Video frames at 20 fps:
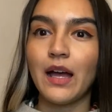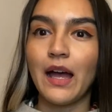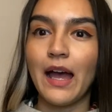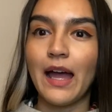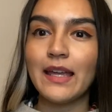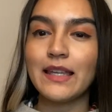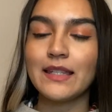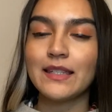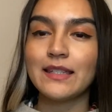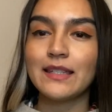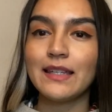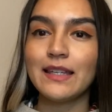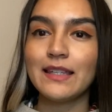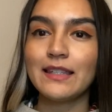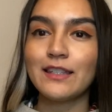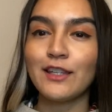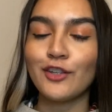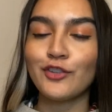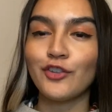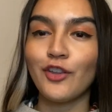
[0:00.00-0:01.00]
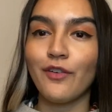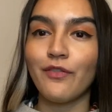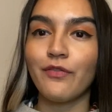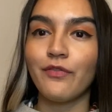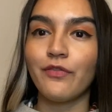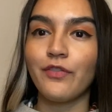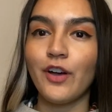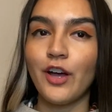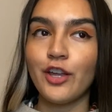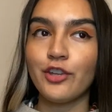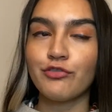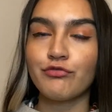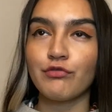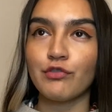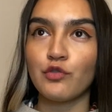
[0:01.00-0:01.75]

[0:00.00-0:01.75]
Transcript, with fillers: I did the first